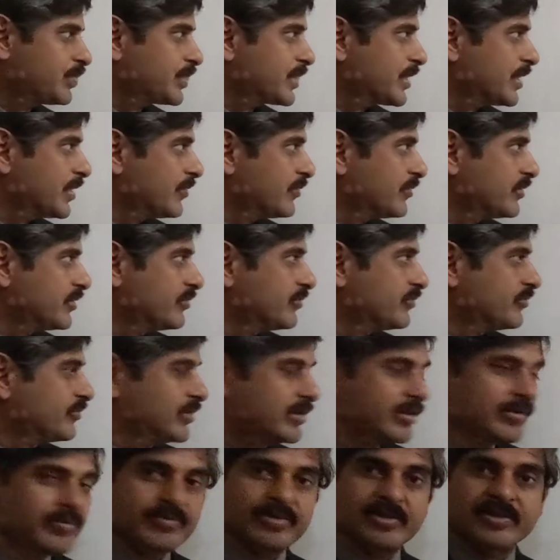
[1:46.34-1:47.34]
and
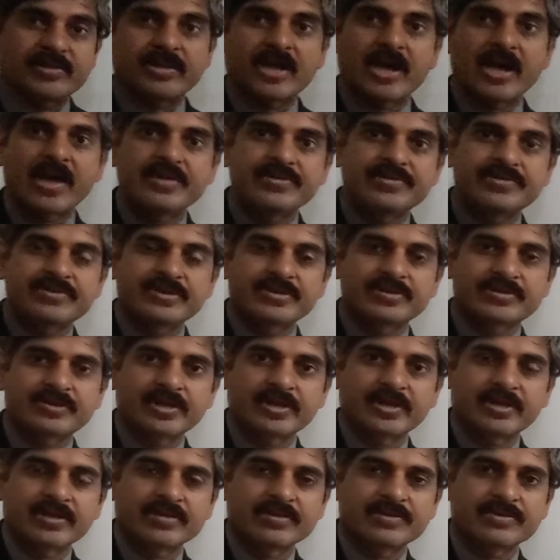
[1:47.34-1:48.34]
we emphasized the
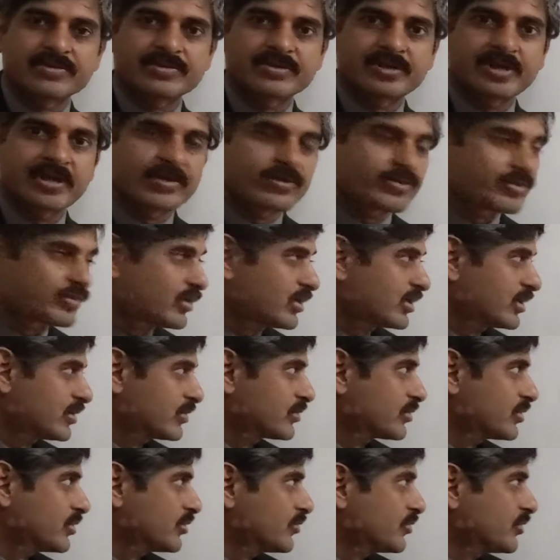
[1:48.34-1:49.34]
things, and so on and
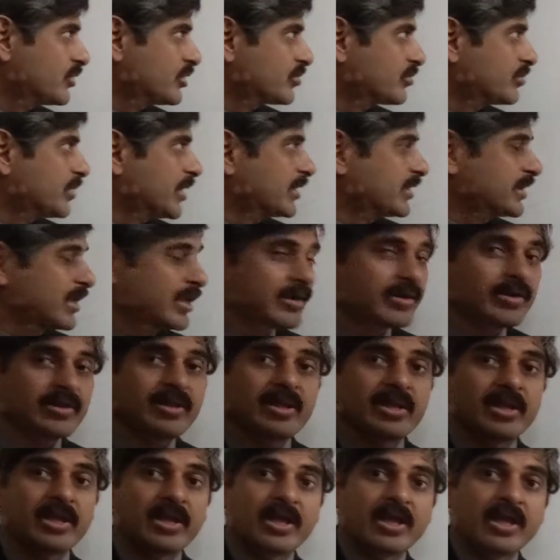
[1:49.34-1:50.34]
so forth. But
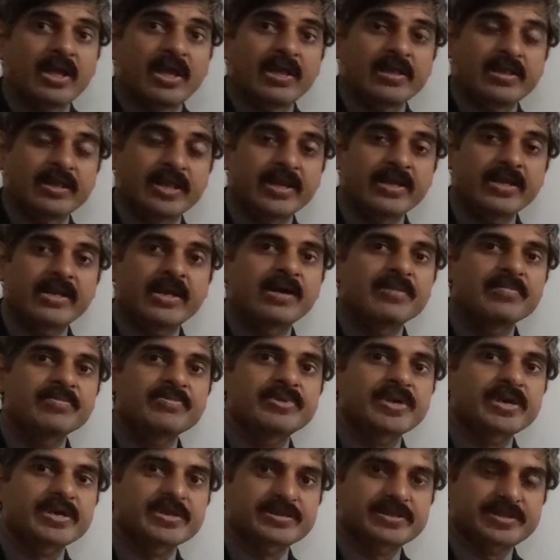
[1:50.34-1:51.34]
then
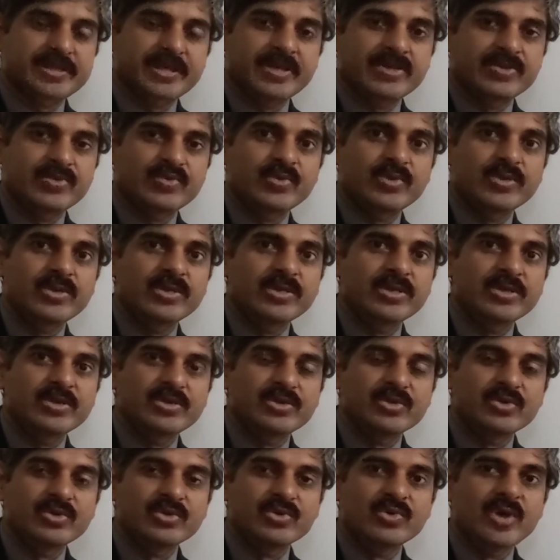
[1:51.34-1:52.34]
comes the stage
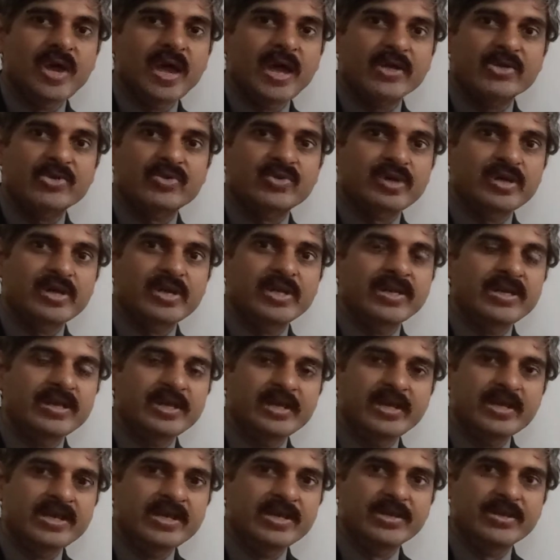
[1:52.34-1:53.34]
you actually
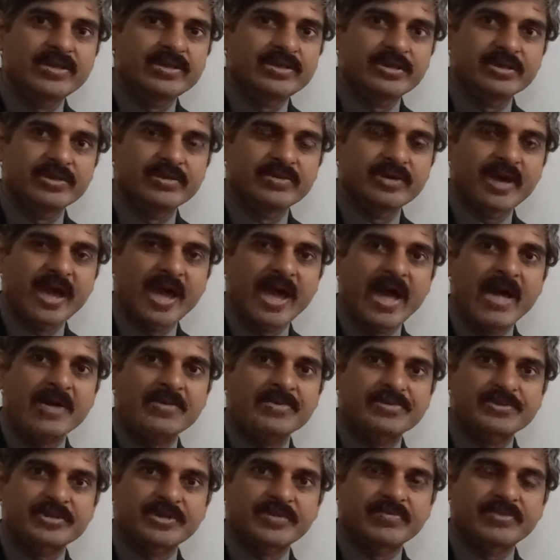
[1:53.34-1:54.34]
need to
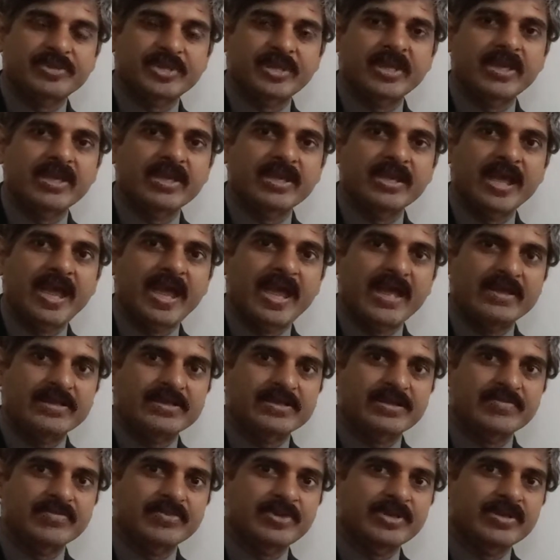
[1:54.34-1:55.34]
have something in hand,
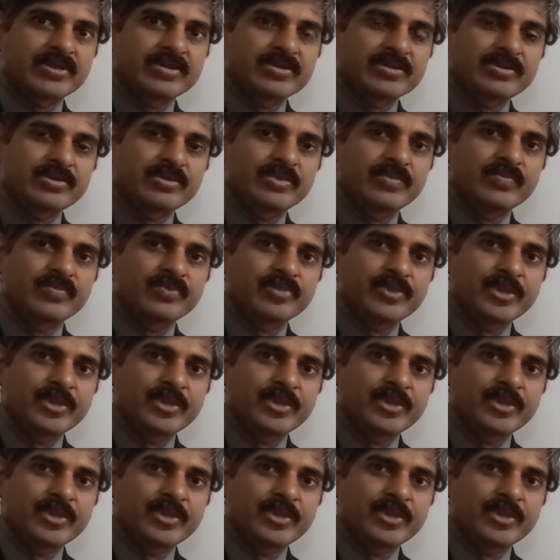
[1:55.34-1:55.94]
something to